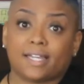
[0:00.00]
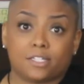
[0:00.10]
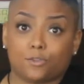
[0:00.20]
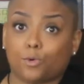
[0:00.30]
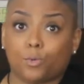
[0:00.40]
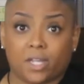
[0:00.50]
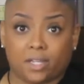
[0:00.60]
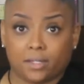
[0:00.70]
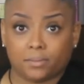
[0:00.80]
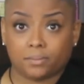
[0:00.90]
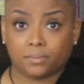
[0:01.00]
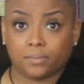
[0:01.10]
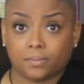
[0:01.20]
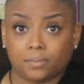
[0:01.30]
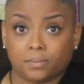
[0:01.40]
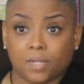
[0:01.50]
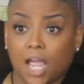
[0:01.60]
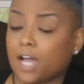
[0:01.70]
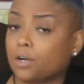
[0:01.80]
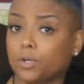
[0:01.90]
like is a queen.
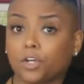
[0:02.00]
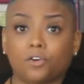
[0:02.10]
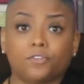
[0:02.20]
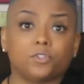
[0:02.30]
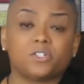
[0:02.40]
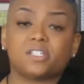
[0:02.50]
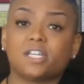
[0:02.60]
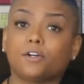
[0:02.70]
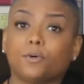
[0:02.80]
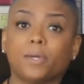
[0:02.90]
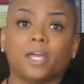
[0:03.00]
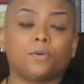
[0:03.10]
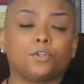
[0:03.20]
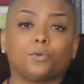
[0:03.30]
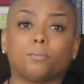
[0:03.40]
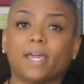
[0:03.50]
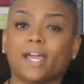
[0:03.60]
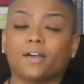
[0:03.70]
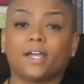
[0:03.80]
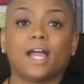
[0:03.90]
I don't care if you're a single parent, you're
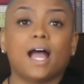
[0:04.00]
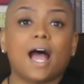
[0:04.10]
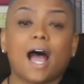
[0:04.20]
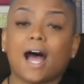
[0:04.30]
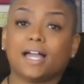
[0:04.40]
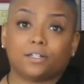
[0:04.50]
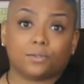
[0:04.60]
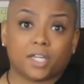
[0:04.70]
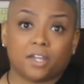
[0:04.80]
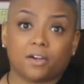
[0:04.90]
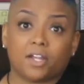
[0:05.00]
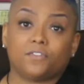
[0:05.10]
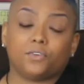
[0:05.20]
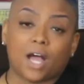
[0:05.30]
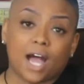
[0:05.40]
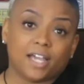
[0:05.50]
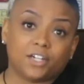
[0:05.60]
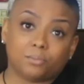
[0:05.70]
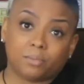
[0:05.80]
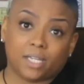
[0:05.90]
married. I don't care if you
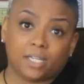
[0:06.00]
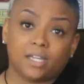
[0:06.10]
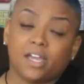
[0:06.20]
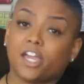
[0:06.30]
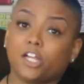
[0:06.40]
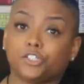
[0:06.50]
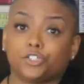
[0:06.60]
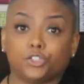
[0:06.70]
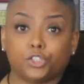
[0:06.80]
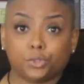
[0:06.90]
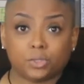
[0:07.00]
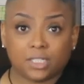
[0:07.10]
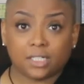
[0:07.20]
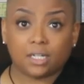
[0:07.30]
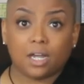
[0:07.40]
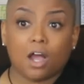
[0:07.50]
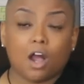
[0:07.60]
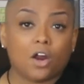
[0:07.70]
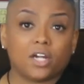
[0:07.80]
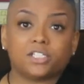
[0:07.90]
hired me as your doula
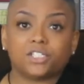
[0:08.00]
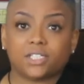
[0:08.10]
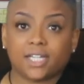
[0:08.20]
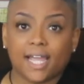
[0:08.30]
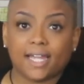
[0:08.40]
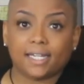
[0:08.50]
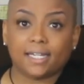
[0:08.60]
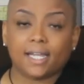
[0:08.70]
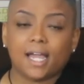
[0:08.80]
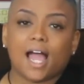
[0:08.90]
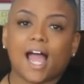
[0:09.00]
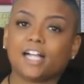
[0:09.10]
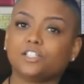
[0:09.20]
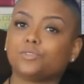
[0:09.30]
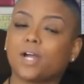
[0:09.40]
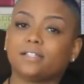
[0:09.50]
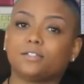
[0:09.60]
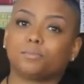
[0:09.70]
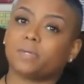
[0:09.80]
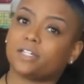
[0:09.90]
or as your nanny. I try
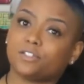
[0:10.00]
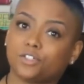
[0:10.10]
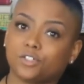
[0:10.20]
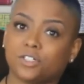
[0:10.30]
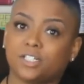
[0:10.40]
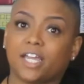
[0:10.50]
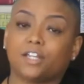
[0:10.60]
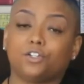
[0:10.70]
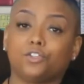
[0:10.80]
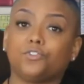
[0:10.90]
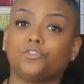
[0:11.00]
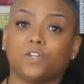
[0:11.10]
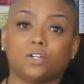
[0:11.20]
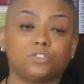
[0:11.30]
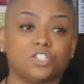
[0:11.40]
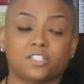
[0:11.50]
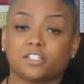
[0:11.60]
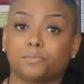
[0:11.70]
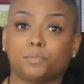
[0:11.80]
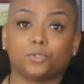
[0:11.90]
to make sure that you feel just
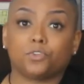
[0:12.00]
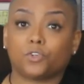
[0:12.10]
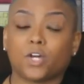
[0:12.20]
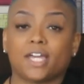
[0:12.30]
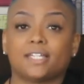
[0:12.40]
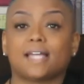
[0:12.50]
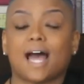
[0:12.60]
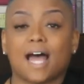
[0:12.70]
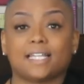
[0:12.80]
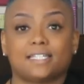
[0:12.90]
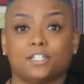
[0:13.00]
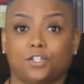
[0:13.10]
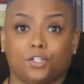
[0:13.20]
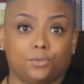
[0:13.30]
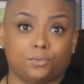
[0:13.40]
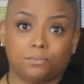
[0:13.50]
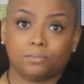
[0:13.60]
as beautiful as I see you.